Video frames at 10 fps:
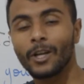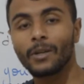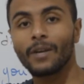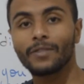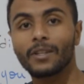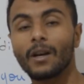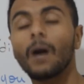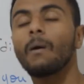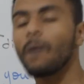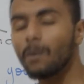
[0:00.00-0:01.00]
You have to get,
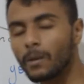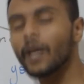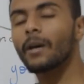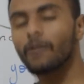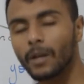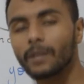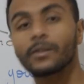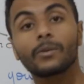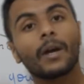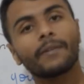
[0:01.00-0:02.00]
okay.
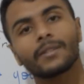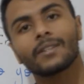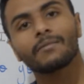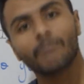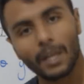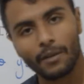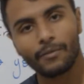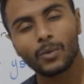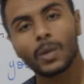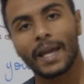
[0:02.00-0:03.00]
So you have to give me a
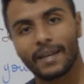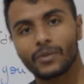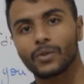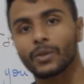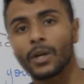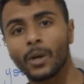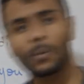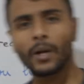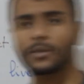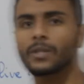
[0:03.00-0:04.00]
full answer.
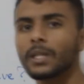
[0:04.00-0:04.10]
Where do you